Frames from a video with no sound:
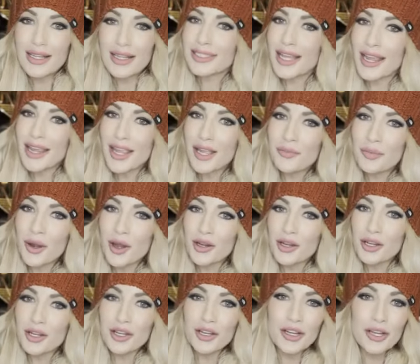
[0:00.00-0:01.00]
Dianne
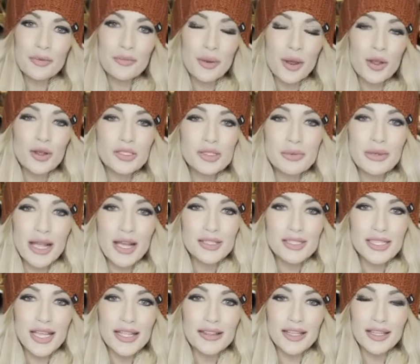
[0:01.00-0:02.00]
Parker here in Bozeman
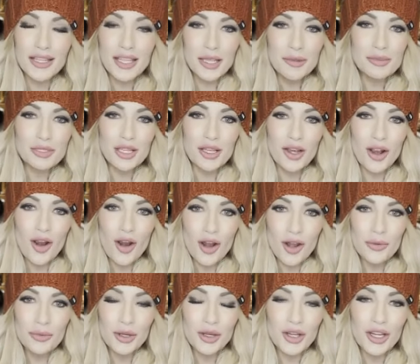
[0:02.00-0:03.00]
outside the Kimpton
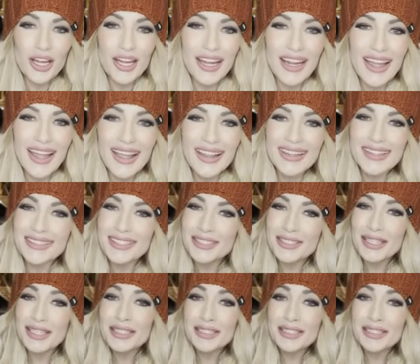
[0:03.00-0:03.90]
Armory. And this is in